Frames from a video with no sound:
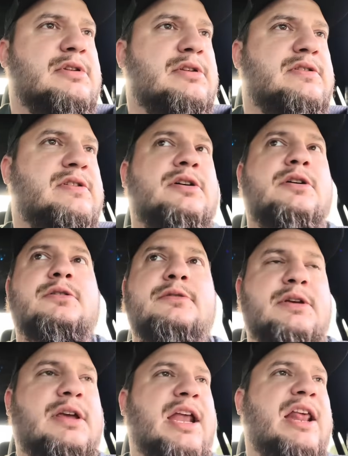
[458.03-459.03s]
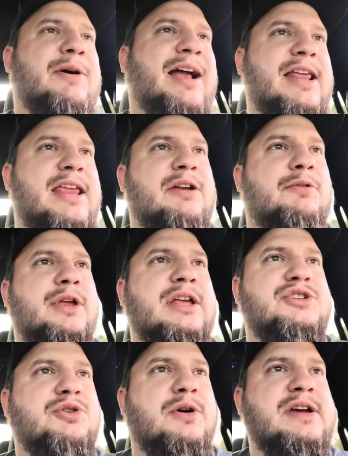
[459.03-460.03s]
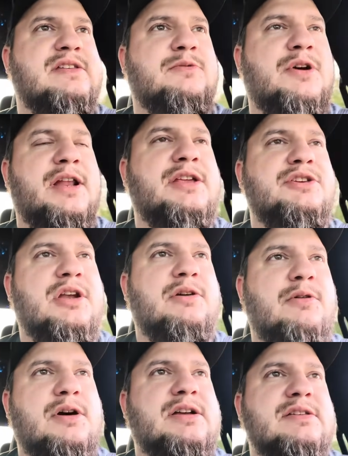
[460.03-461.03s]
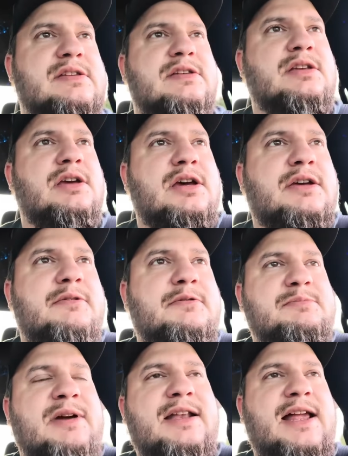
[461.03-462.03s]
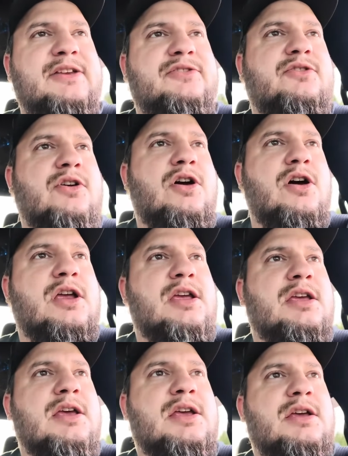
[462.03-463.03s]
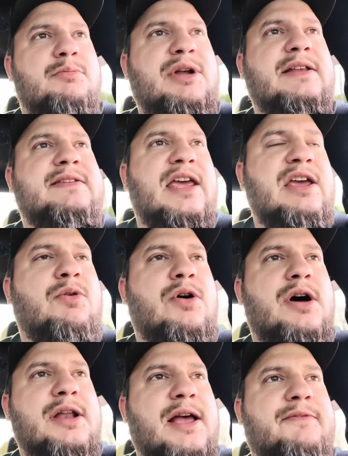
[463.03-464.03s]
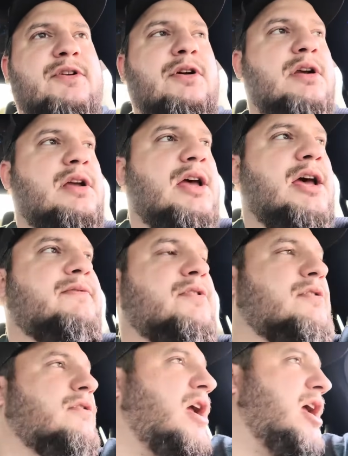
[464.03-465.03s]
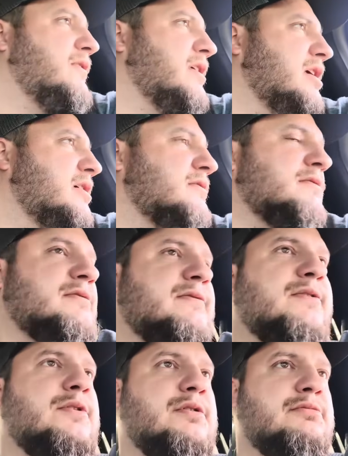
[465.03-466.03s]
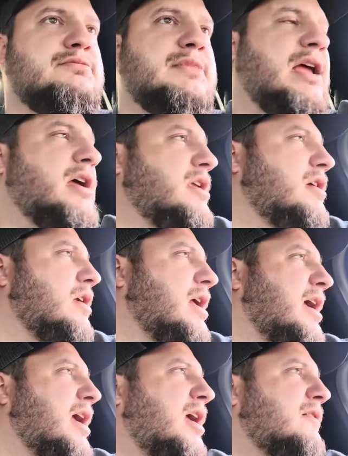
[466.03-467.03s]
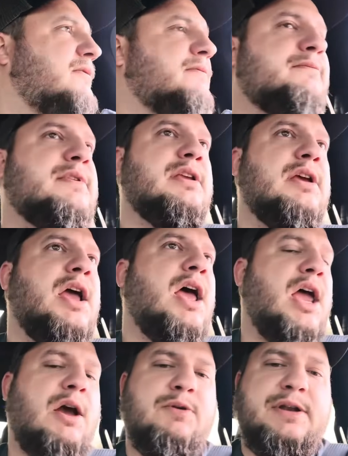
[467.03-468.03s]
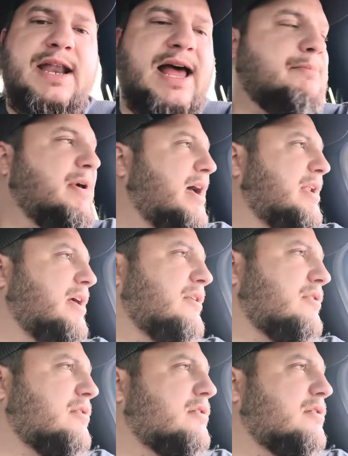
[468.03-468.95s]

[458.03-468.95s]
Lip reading: So anyway, I didn't get really a choice in what engine it was. It was my dad's truck, but I tell you what, after driving it for now a year and a half, I would not buy another.